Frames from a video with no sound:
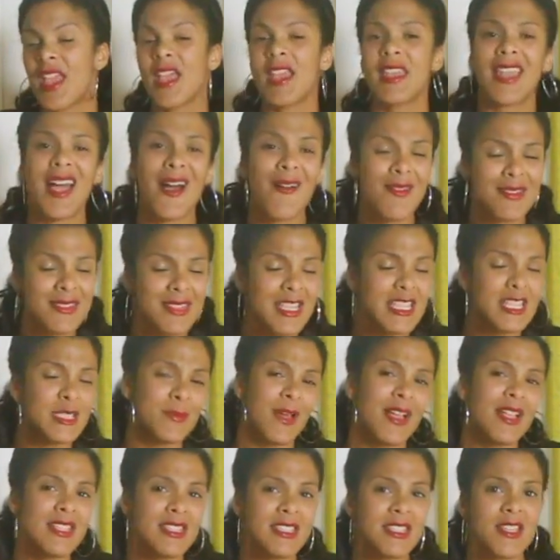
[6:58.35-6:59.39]
Now, it's
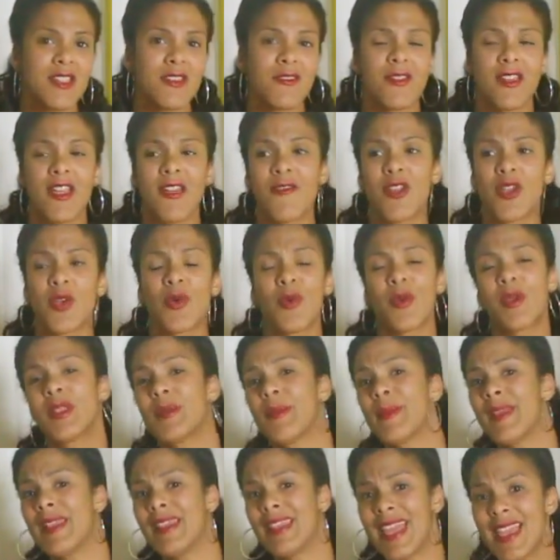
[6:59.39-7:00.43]
expensive if you're going to
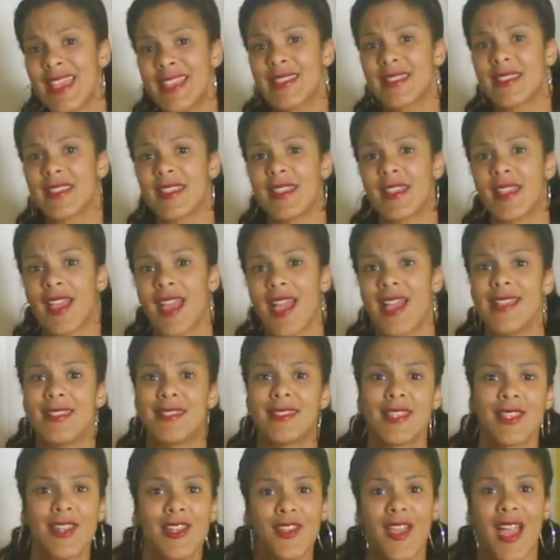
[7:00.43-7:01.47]
be lazy and
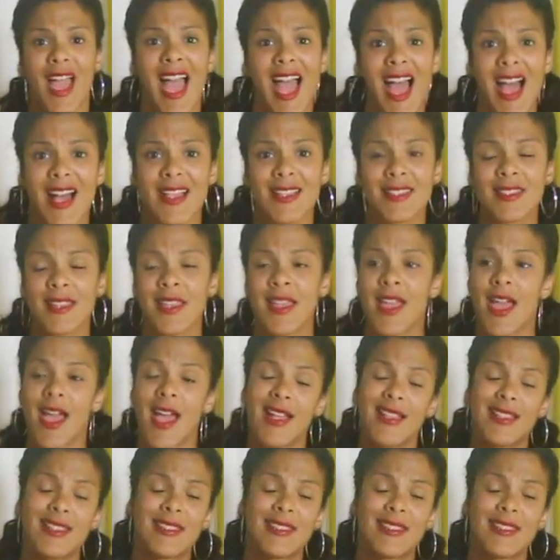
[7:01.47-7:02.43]
sit on your ass and